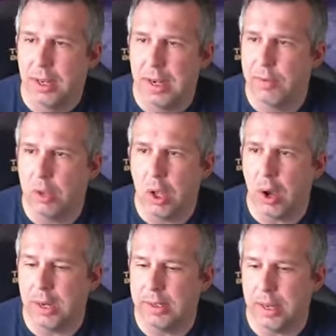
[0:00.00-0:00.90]
Level
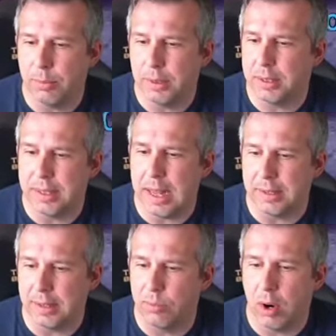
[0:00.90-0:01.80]
90 with the
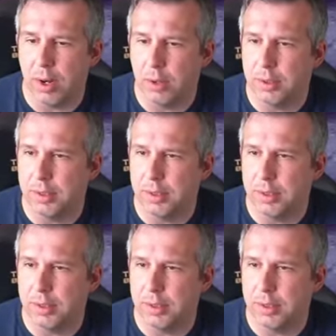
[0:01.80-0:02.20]
stats I'm running on